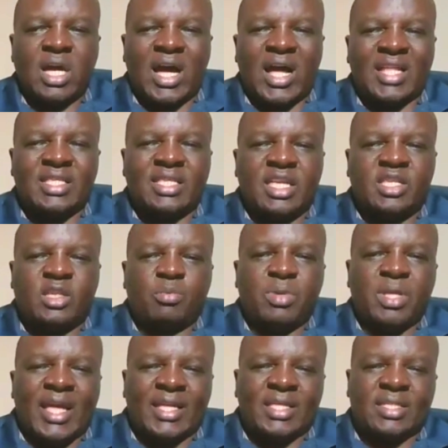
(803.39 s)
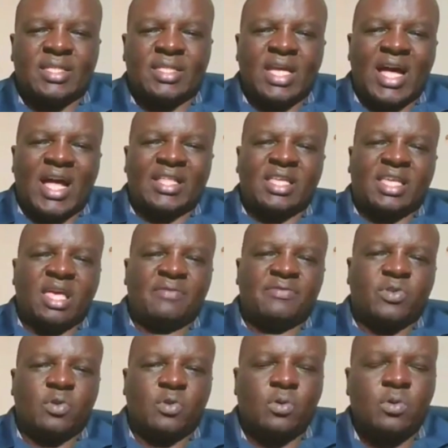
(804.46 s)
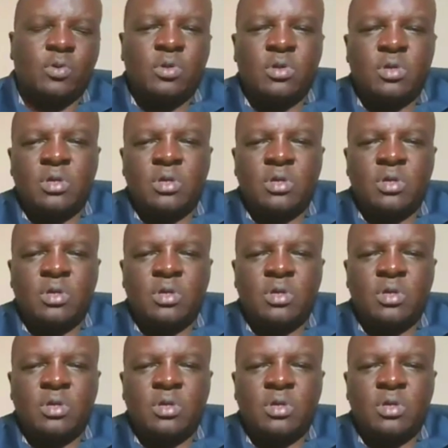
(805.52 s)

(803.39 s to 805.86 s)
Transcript: and it blends and gives you